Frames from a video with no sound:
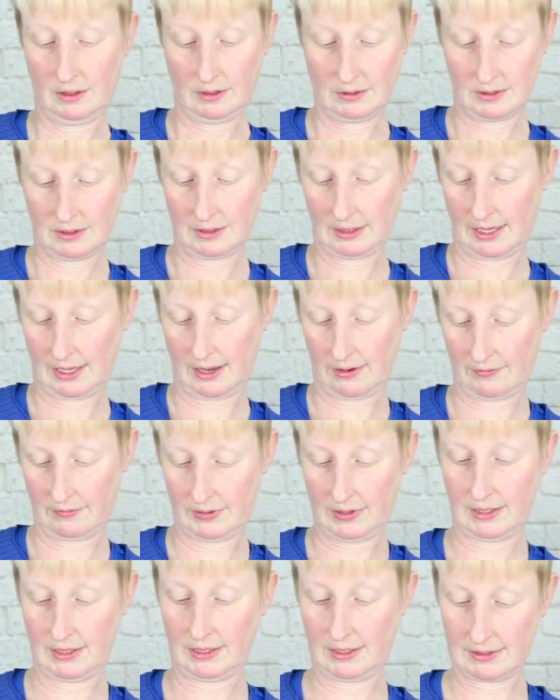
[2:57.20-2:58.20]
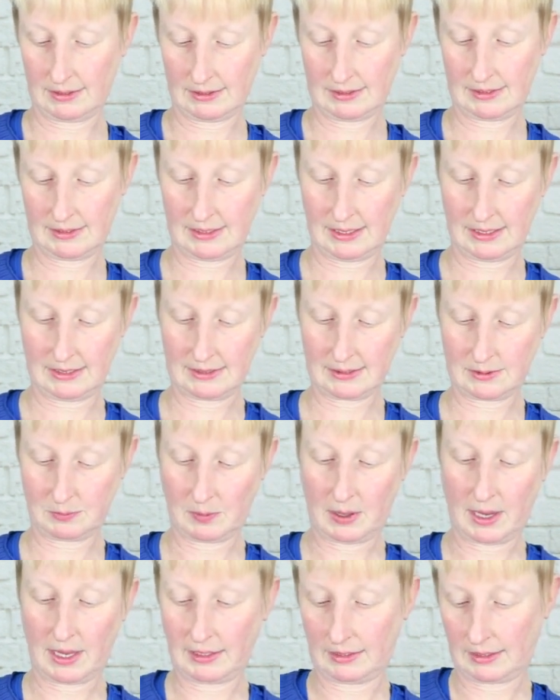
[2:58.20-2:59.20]
until everything sits
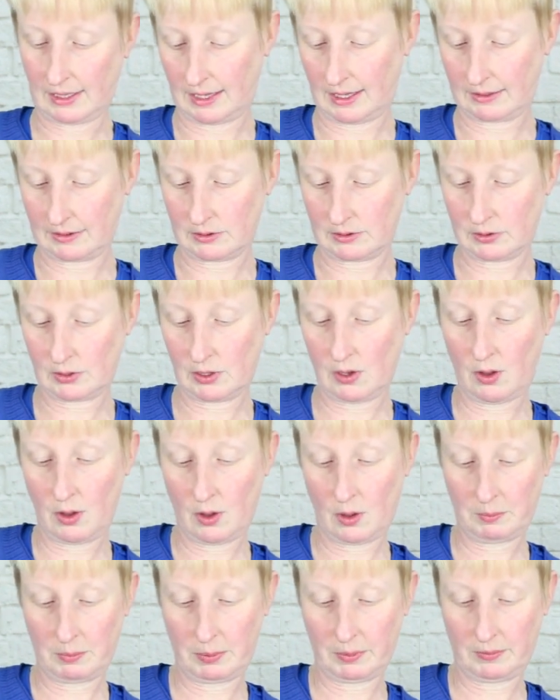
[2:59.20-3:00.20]
well at the top